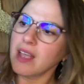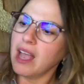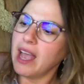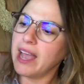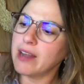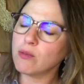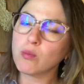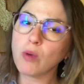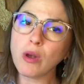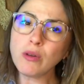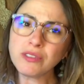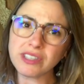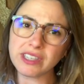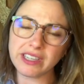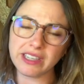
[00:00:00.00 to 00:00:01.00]
and
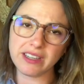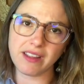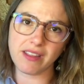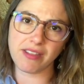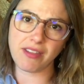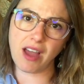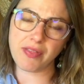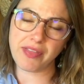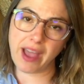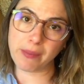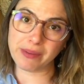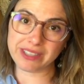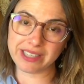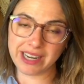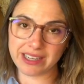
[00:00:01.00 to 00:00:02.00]
Rosie thought that
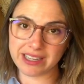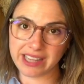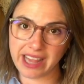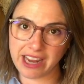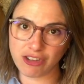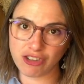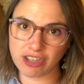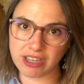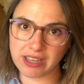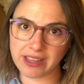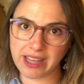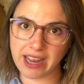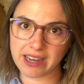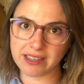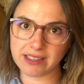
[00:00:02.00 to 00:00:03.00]
was an indication
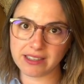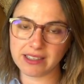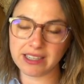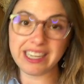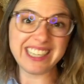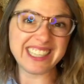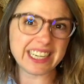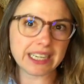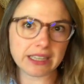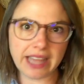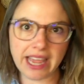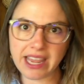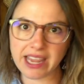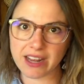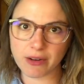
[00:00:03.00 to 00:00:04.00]
that he didn't
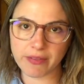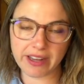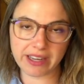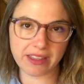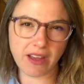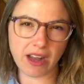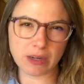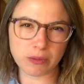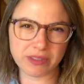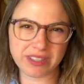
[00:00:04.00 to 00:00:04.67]
like it, or that he thought it was